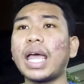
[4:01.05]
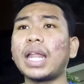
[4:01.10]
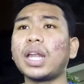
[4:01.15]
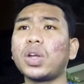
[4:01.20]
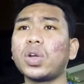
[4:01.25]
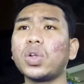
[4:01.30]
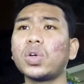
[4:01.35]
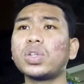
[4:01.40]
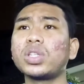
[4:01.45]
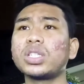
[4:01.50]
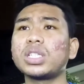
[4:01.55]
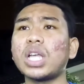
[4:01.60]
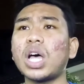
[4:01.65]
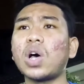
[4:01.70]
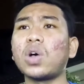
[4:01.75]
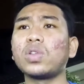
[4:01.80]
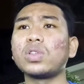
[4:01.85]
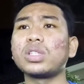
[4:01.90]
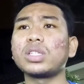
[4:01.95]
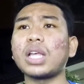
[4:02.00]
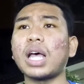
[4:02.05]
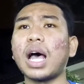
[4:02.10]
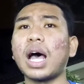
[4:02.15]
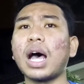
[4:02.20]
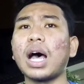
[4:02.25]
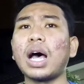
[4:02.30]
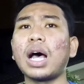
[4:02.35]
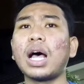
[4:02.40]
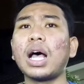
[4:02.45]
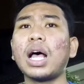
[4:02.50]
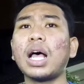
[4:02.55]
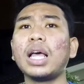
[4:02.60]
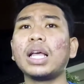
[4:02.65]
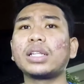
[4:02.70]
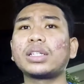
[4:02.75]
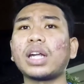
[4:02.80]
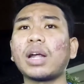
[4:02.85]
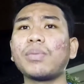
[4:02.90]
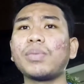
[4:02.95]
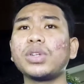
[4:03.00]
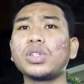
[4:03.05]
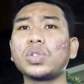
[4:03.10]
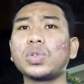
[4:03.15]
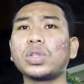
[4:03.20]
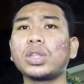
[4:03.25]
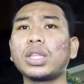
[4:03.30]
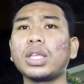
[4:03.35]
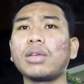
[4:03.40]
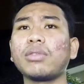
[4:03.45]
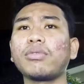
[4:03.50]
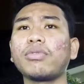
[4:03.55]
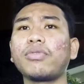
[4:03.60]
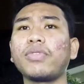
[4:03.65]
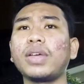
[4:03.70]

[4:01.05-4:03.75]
and those sounds are troubleshooting